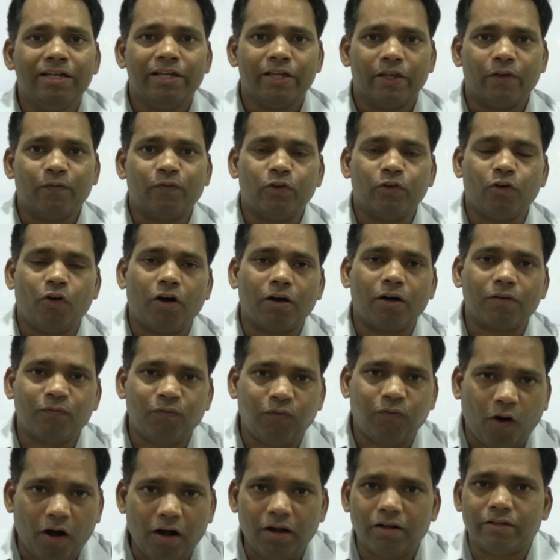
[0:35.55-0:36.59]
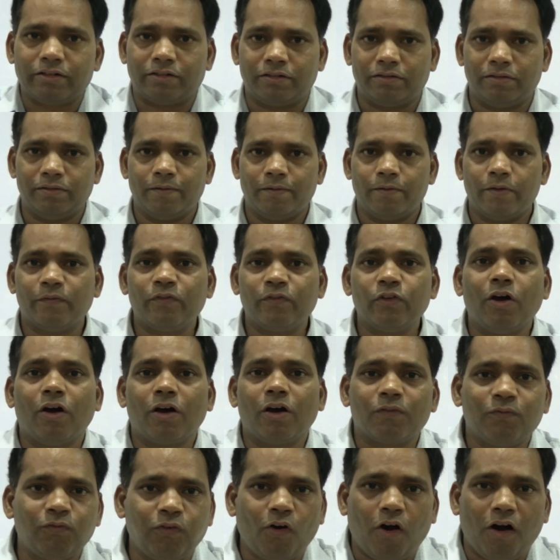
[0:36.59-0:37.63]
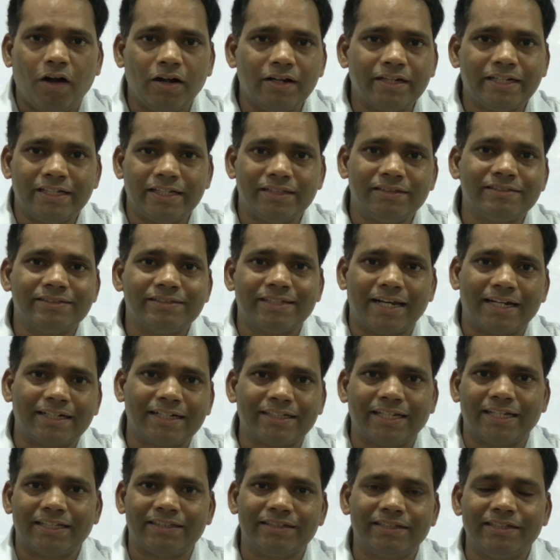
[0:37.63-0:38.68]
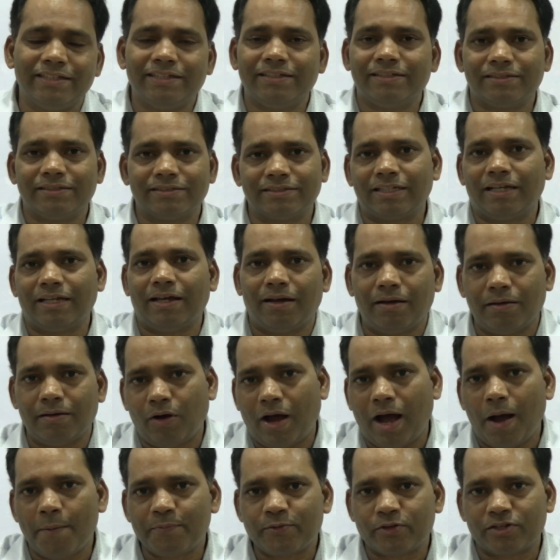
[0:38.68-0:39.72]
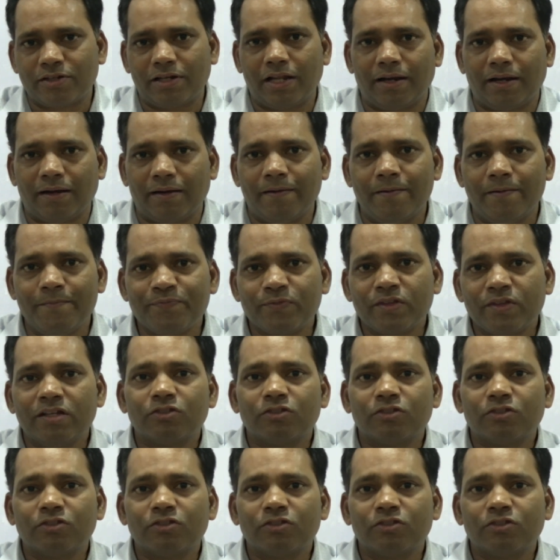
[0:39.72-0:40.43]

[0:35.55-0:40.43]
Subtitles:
If you are fault in selecting the optional,